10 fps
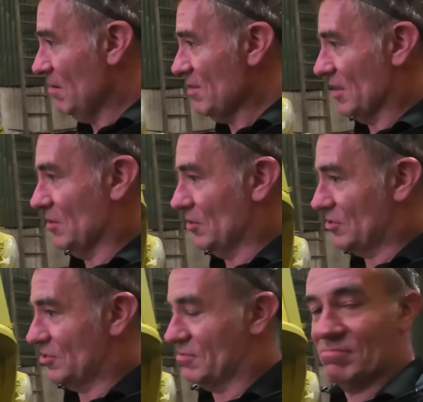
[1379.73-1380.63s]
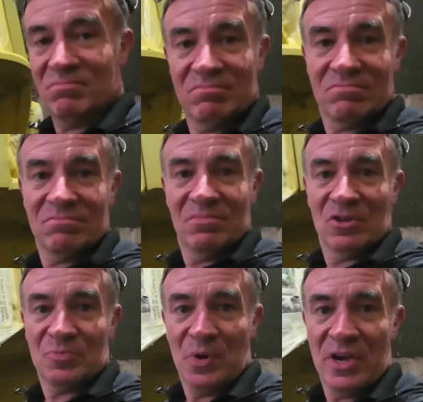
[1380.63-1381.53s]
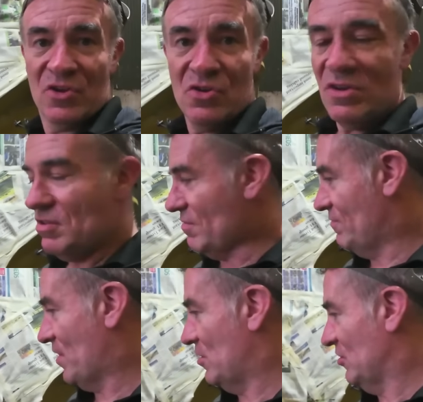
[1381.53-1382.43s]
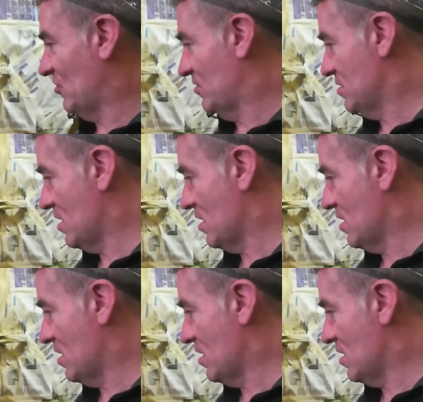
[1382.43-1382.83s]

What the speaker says: I think it looks pretty good, in fairness.